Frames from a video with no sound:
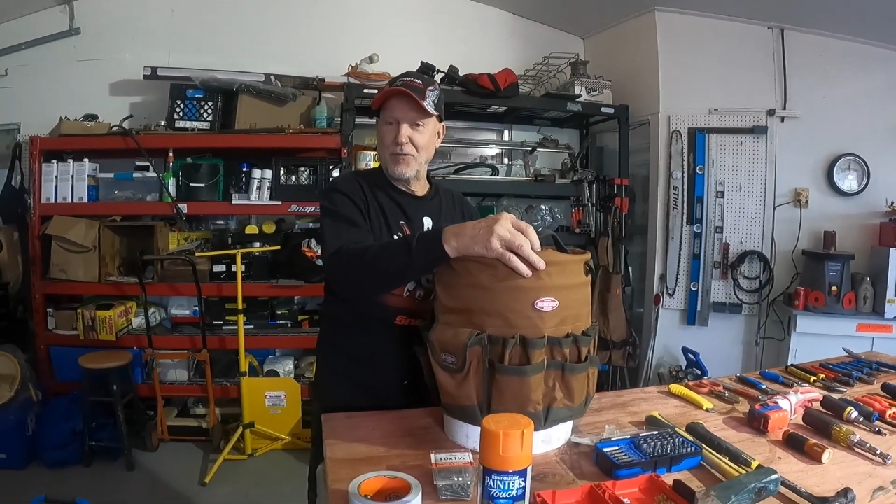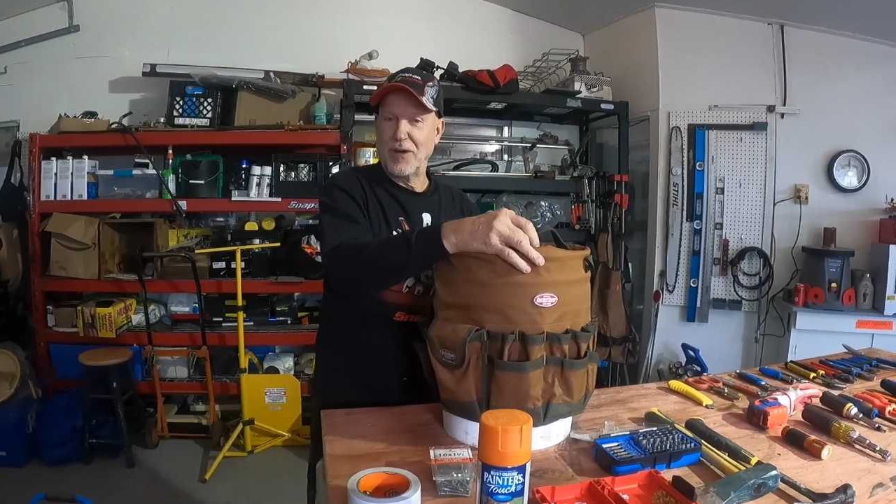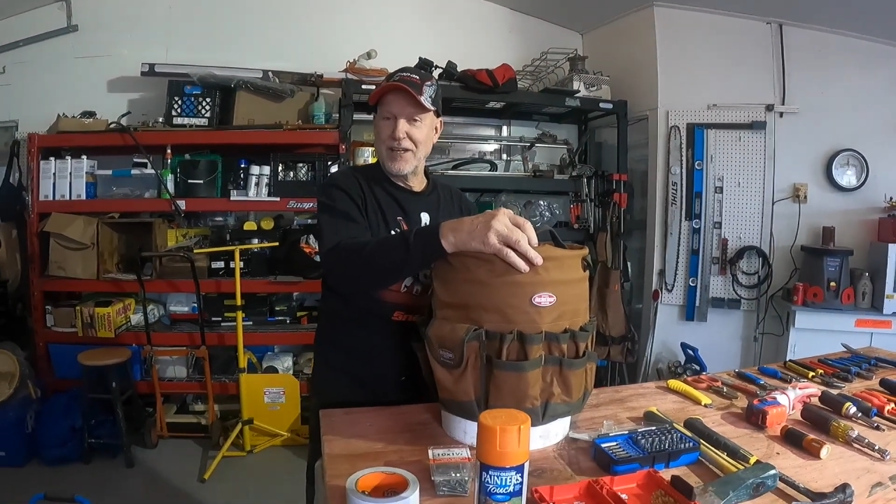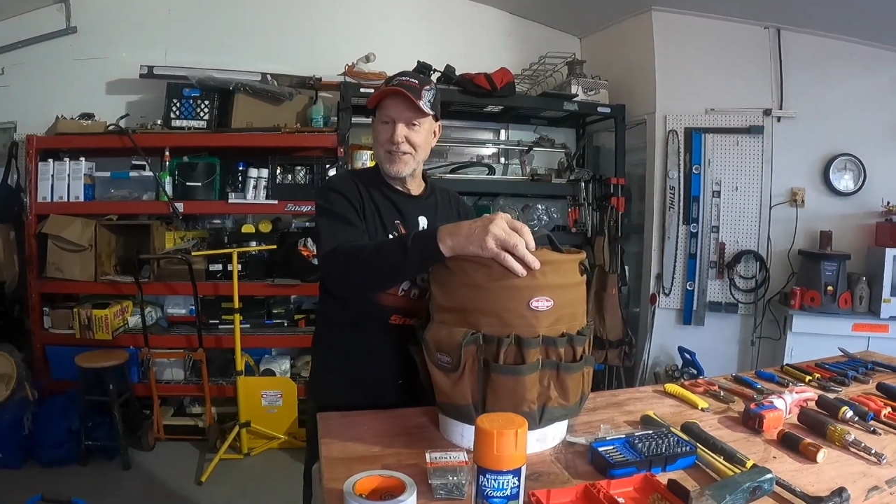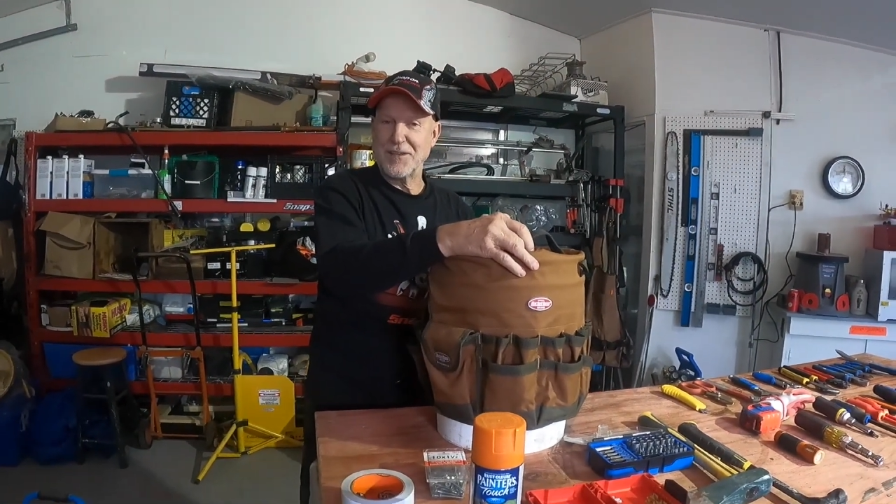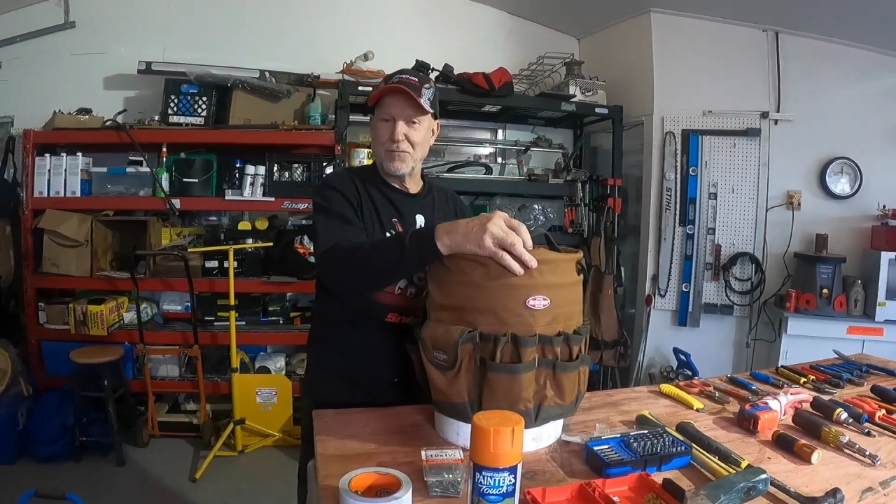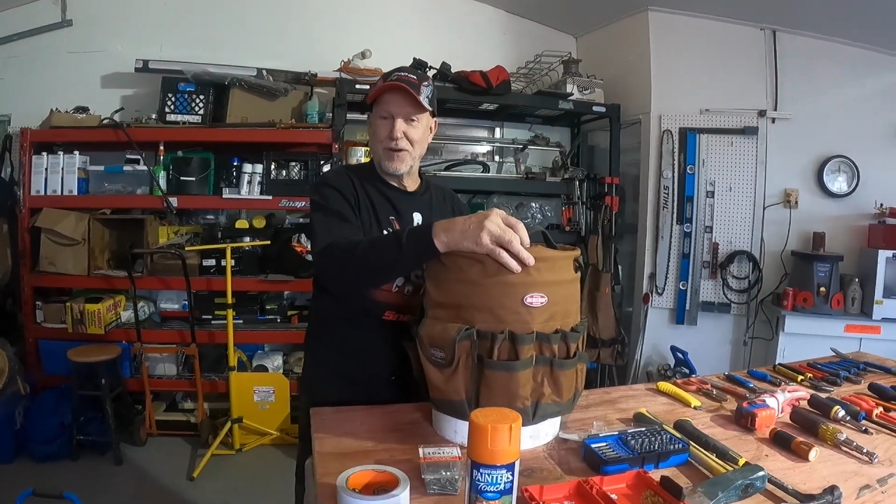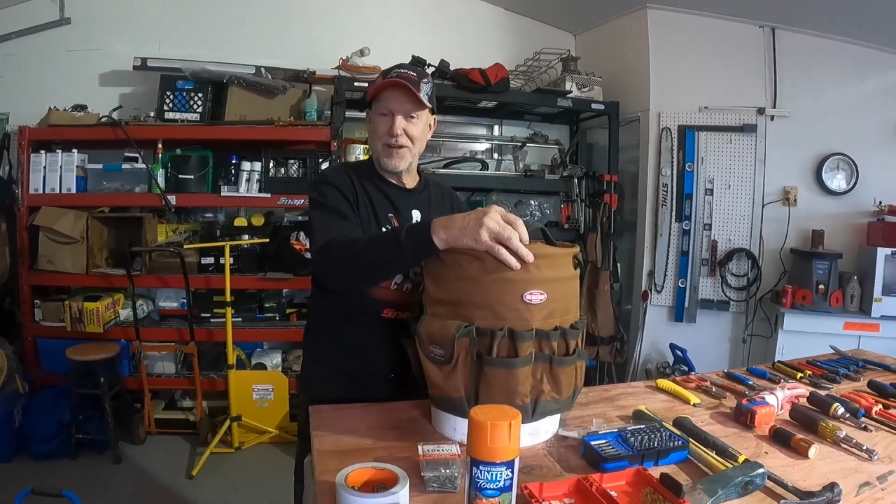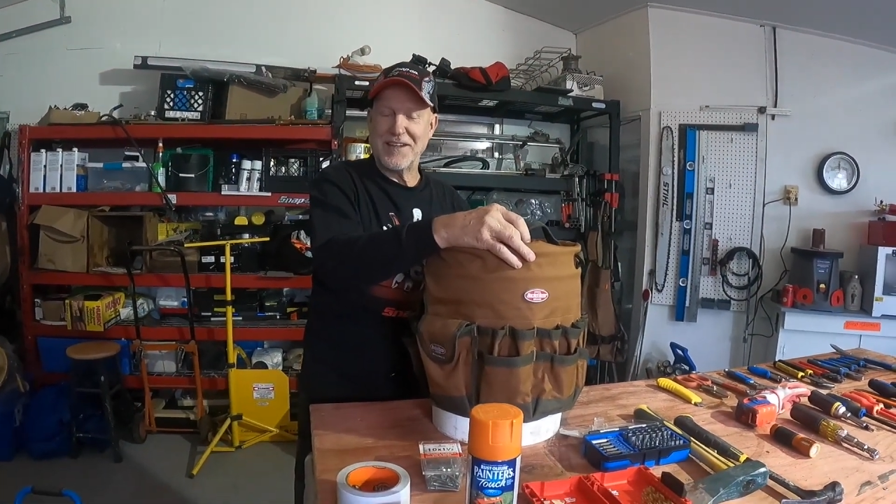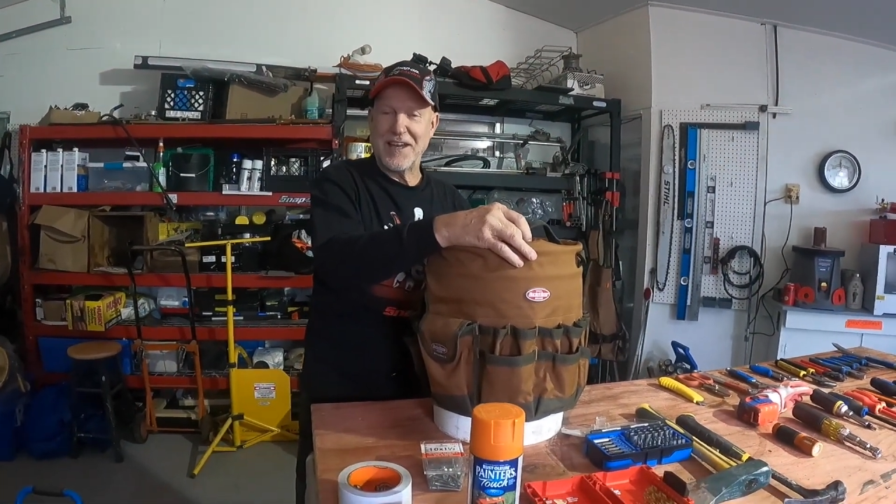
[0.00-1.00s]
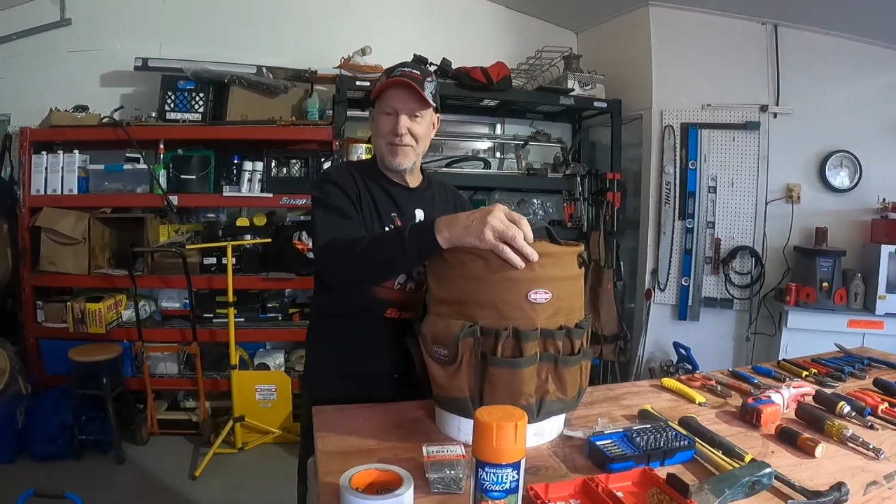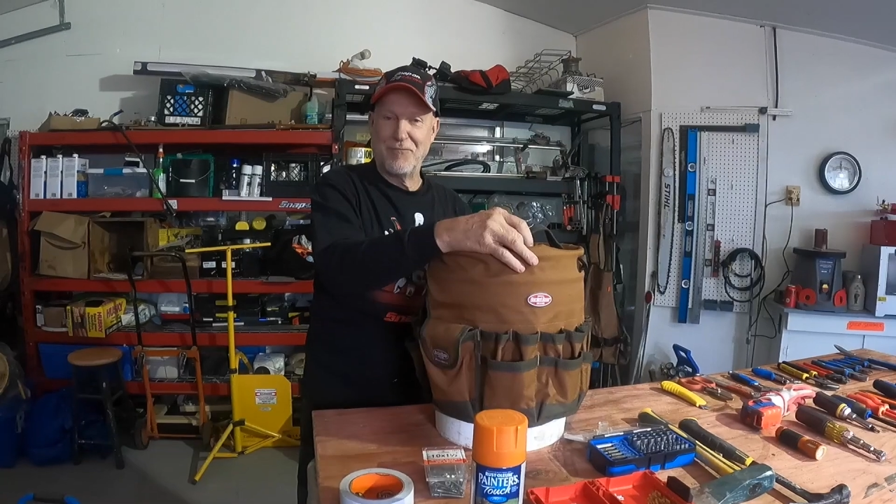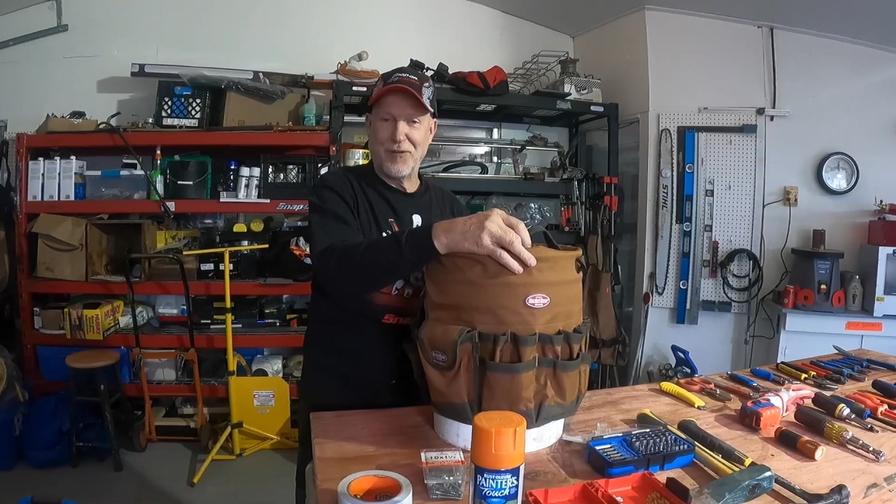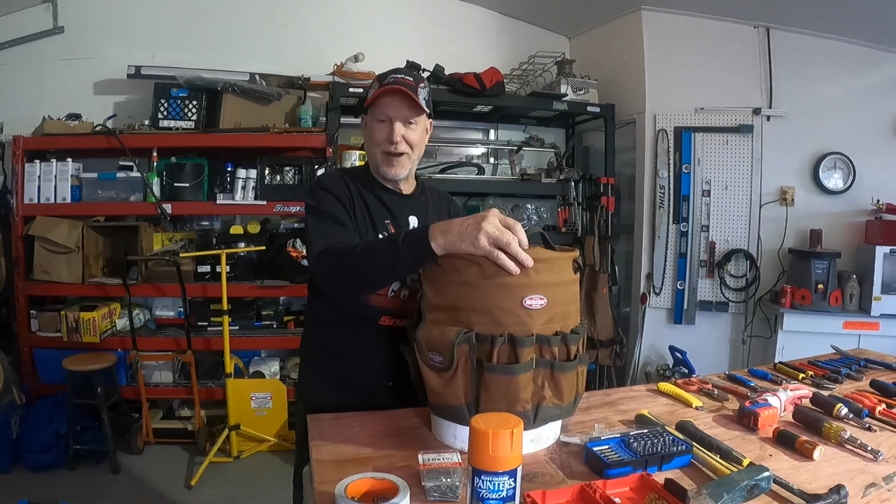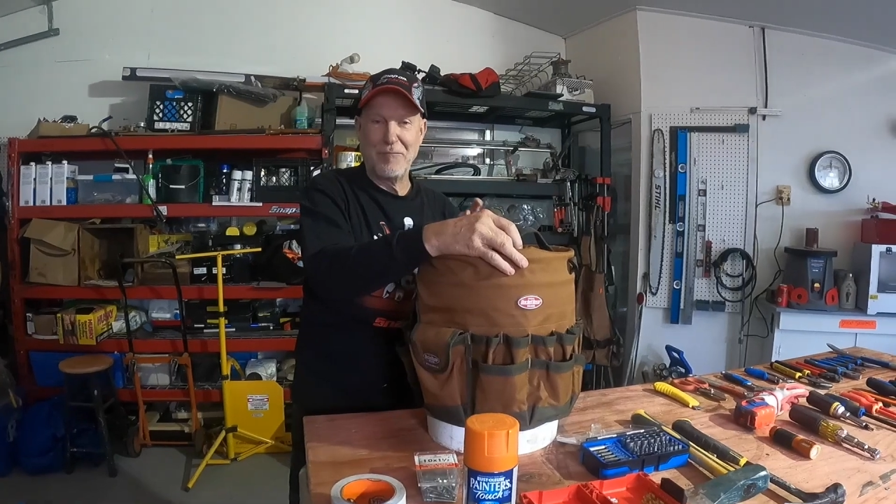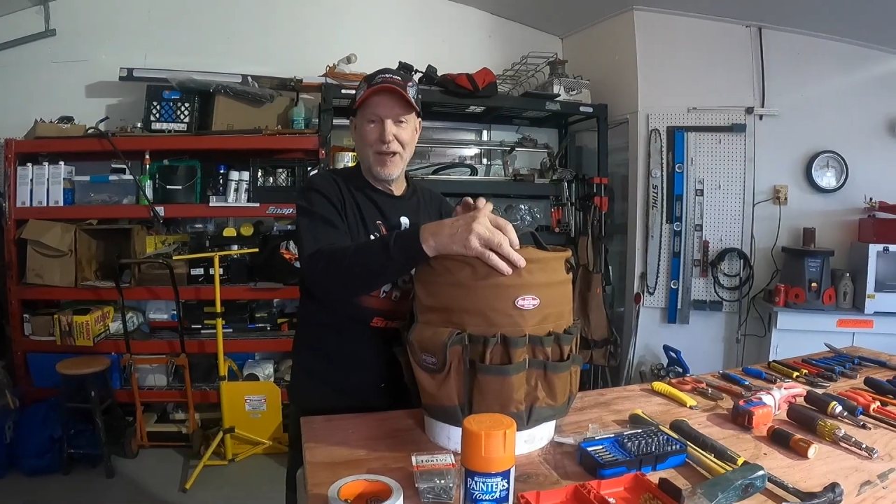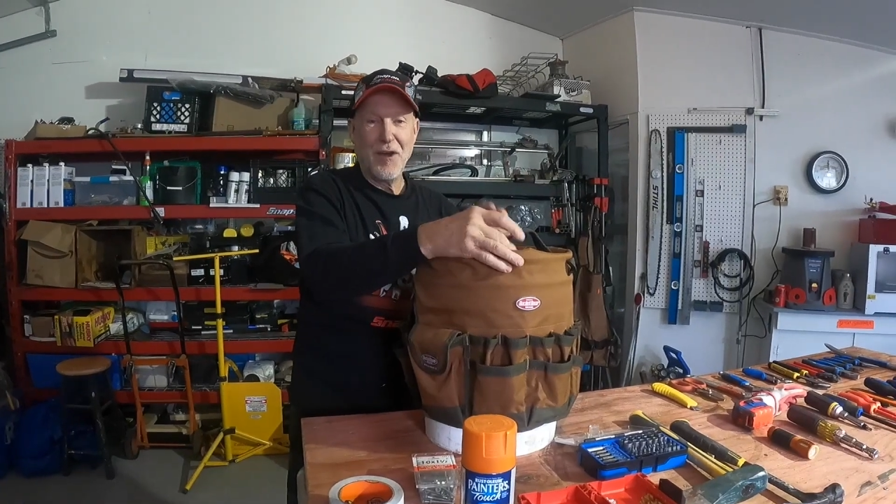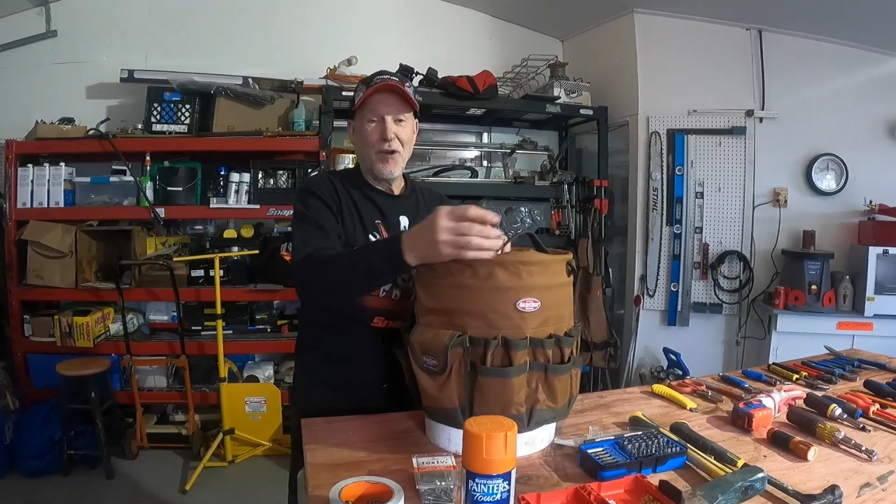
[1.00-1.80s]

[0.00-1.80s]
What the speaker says: was and where it came from.